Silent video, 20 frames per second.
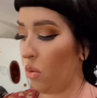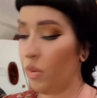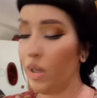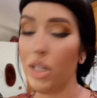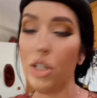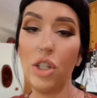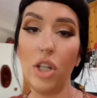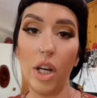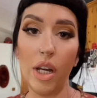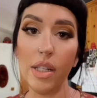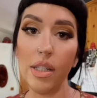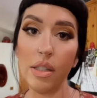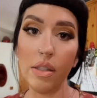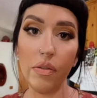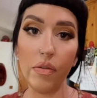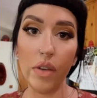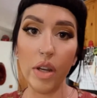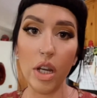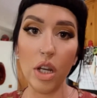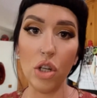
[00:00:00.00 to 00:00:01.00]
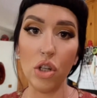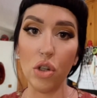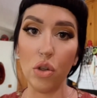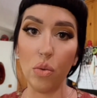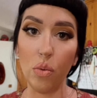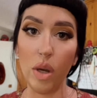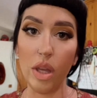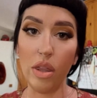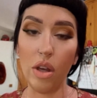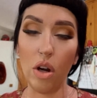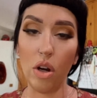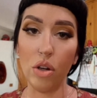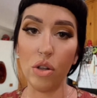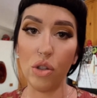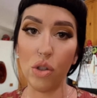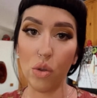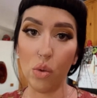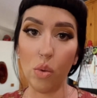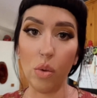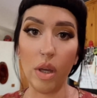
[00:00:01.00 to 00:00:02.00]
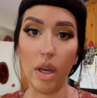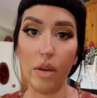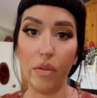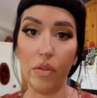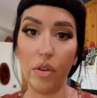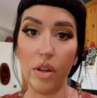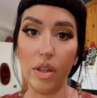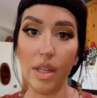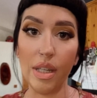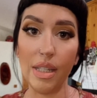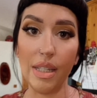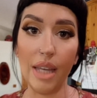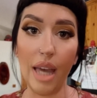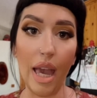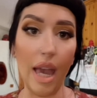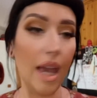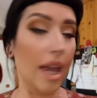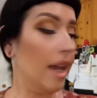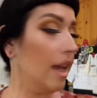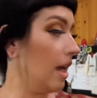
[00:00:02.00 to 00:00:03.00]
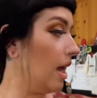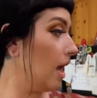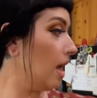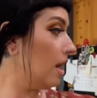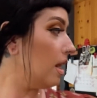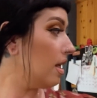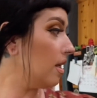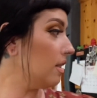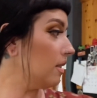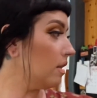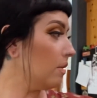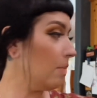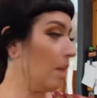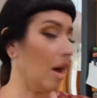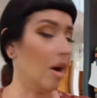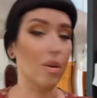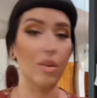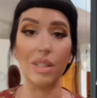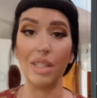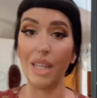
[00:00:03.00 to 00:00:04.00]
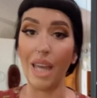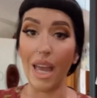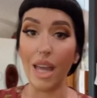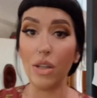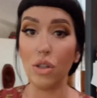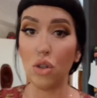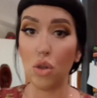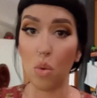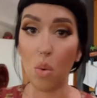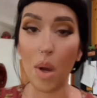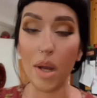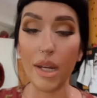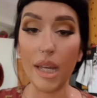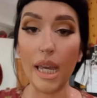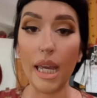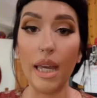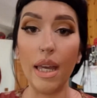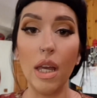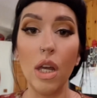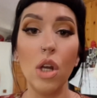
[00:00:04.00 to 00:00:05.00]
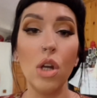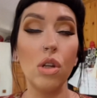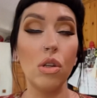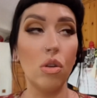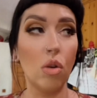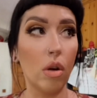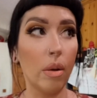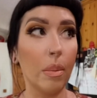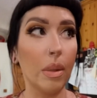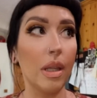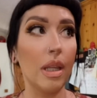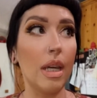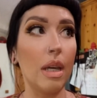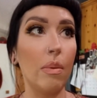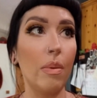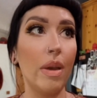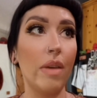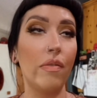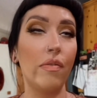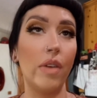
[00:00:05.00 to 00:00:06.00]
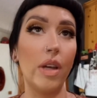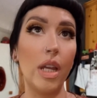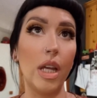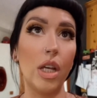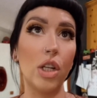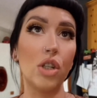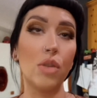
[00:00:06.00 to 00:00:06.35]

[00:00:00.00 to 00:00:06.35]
we just finished with our schooling for the day. It is about 10:20. Normally we finish